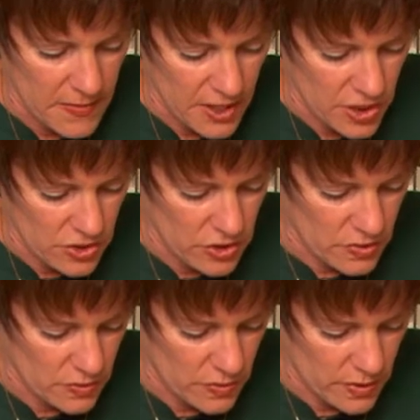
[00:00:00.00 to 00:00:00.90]
But you
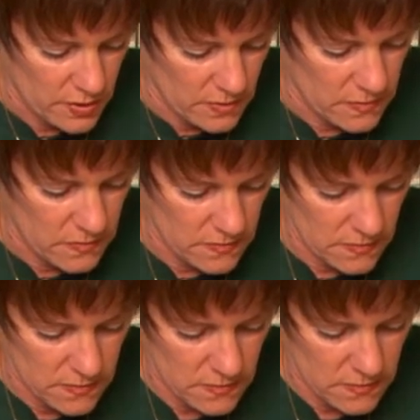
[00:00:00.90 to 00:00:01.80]
just want to
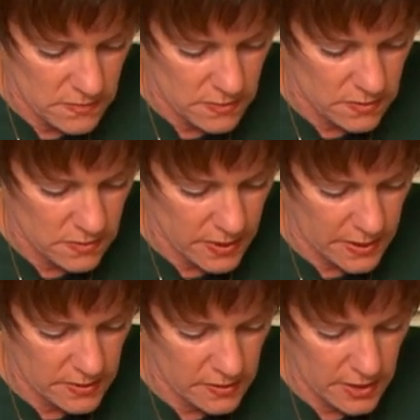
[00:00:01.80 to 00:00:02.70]

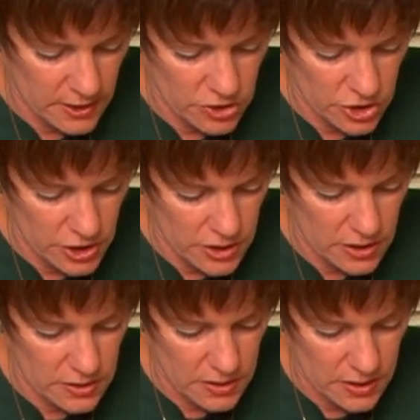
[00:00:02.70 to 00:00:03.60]
slice that
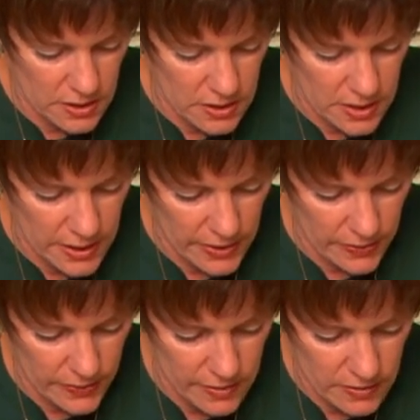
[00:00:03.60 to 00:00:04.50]
cheese and
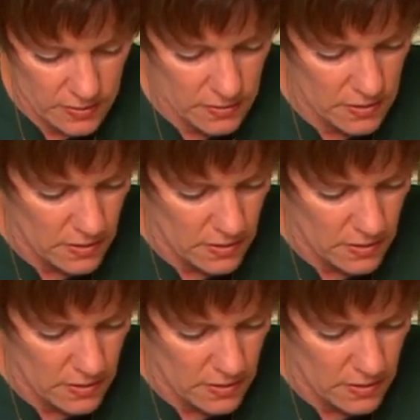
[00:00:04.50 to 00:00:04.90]
layer it